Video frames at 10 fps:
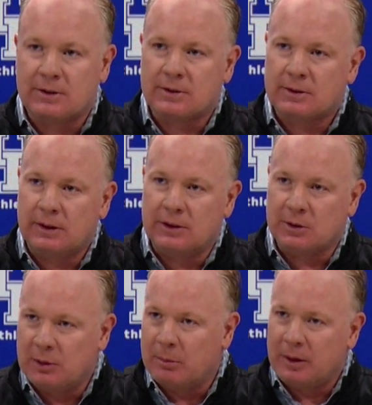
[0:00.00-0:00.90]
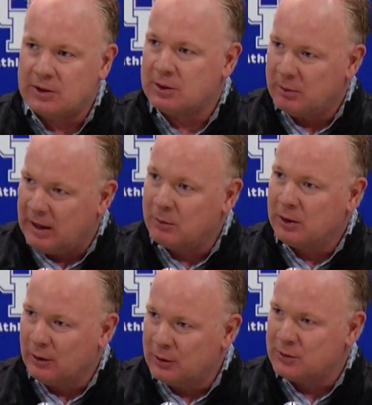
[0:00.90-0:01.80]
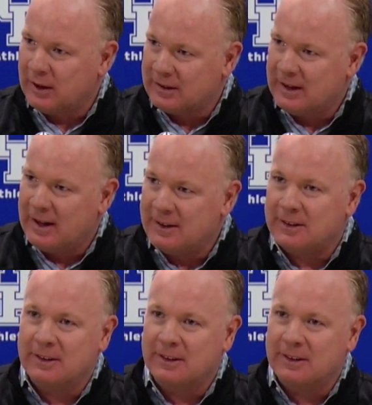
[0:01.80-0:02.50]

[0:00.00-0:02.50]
It's easy to be a punching bag when you lose like that